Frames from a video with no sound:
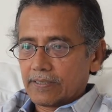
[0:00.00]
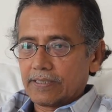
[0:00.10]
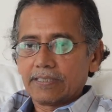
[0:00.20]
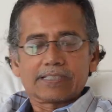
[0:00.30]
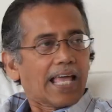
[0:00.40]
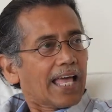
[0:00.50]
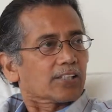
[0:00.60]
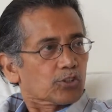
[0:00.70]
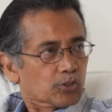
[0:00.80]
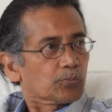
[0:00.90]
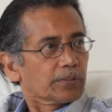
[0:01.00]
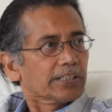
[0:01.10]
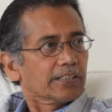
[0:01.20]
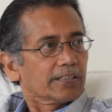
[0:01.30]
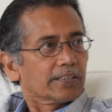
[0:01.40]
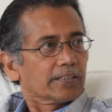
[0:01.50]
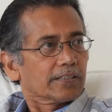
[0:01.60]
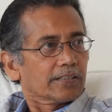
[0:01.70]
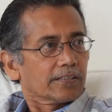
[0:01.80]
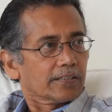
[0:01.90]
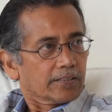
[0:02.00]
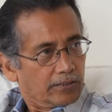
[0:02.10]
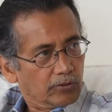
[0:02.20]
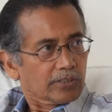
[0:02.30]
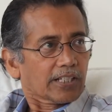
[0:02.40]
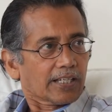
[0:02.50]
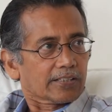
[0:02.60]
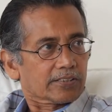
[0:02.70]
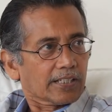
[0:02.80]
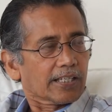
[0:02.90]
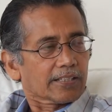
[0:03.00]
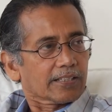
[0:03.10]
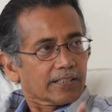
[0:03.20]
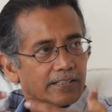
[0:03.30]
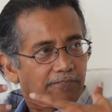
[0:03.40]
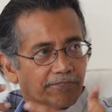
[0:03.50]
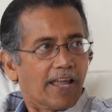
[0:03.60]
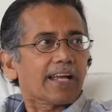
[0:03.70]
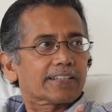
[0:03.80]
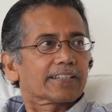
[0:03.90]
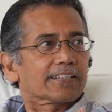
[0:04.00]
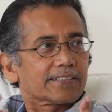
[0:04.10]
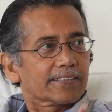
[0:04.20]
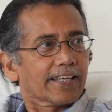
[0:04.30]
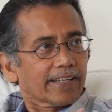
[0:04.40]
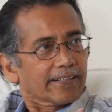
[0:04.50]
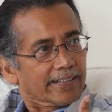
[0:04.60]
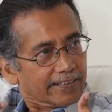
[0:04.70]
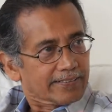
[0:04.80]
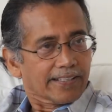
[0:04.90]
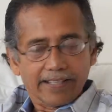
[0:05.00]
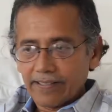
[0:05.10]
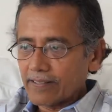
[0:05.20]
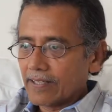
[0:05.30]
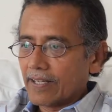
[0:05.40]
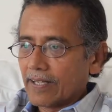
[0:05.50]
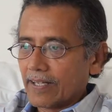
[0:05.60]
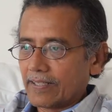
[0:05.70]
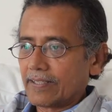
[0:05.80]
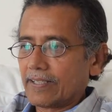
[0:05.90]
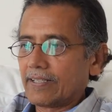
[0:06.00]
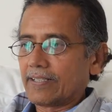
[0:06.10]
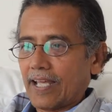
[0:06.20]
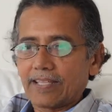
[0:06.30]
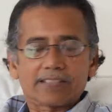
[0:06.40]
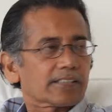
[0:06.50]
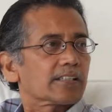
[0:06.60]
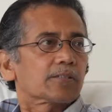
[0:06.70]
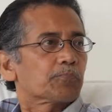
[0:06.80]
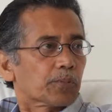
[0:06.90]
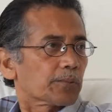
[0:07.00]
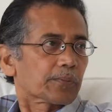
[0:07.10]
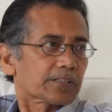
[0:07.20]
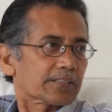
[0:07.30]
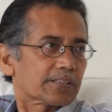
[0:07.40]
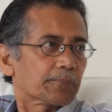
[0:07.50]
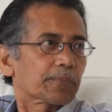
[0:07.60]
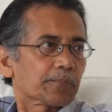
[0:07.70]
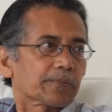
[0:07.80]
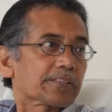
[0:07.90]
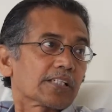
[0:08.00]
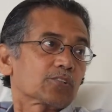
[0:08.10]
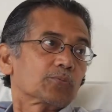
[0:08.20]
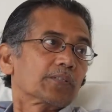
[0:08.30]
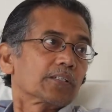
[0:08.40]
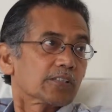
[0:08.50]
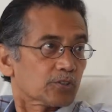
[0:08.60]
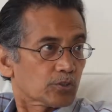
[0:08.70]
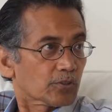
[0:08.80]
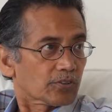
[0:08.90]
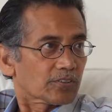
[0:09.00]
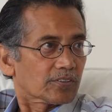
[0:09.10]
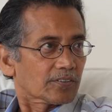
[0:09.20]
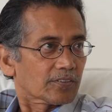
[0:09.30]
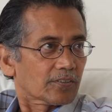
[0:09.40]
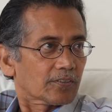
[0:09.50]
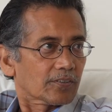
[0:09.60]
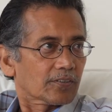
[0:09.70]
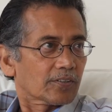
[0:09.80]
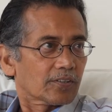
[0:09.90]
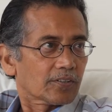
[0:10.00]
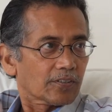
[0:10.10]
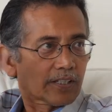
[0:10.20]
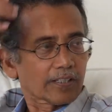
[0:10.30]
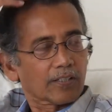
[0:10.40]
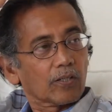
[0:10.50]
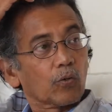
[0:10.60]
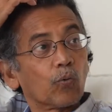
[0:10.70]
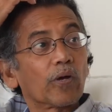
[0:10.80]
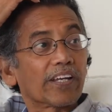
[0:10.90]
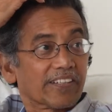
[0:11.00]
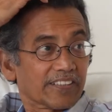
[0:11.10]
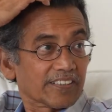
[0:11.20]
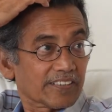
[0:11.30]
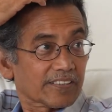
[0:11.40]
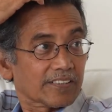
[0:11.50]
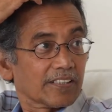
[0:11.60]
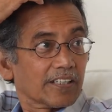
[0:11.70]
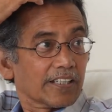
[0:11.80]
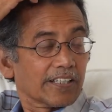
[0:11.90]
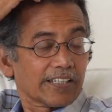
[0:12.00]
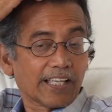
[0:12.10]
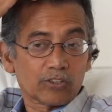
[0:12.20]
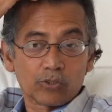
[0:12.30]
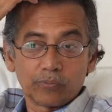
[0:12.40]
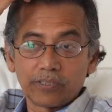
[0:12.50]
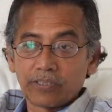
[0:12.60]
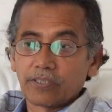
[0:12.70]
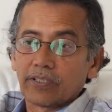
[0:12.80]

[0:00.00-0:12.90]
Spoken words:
this has to be utilized, and the fact it is there, and it has certain purpose. The purpose has to be understood. You know? Like where it is, it has to be